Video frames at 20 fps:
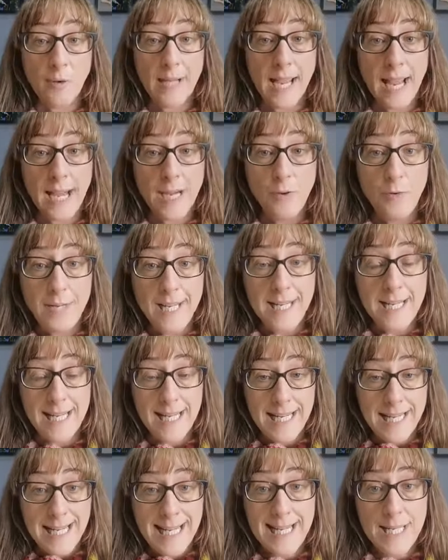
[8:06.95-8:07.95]
Okay, you
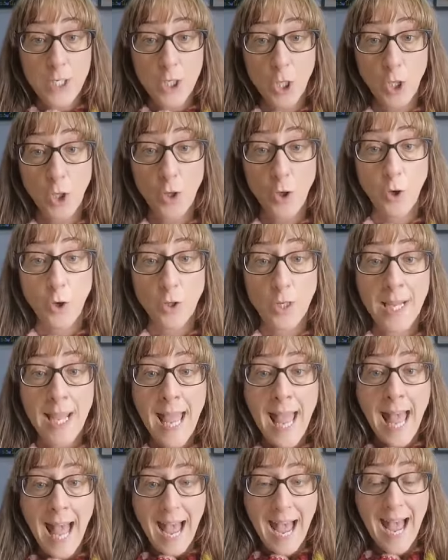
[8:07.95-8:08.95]
need you need to look
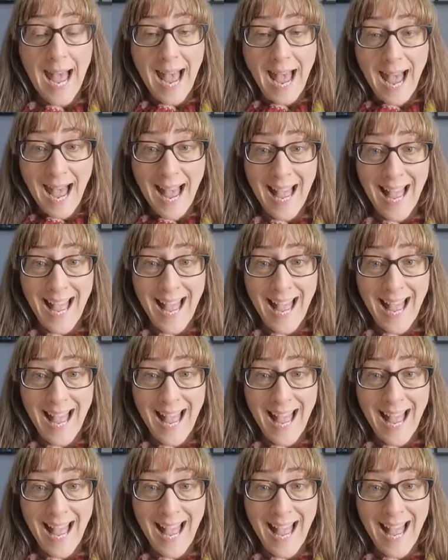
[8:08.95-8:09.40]
at